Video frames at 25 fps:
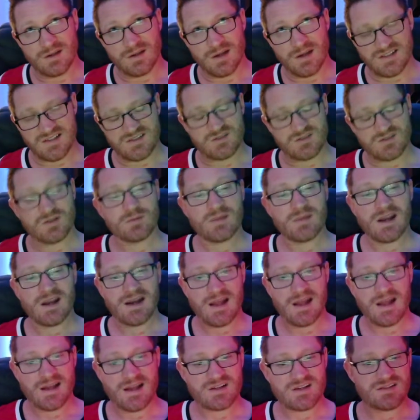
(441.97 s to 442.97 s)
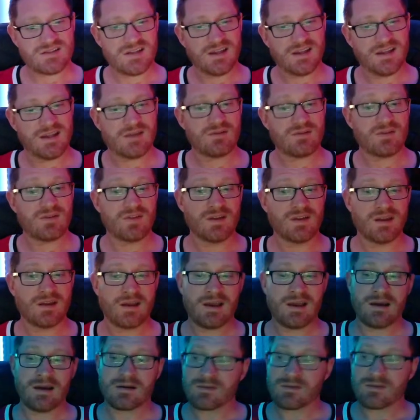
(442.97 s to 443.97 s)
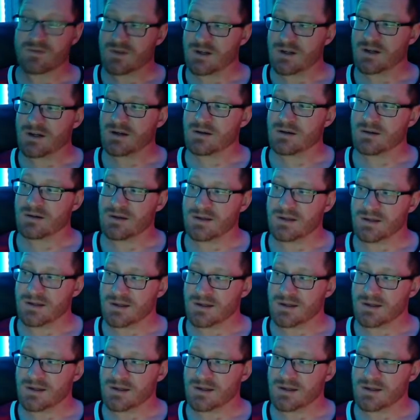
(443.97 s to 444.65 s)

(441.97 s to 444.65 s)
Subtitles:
I still might actually take everything out of there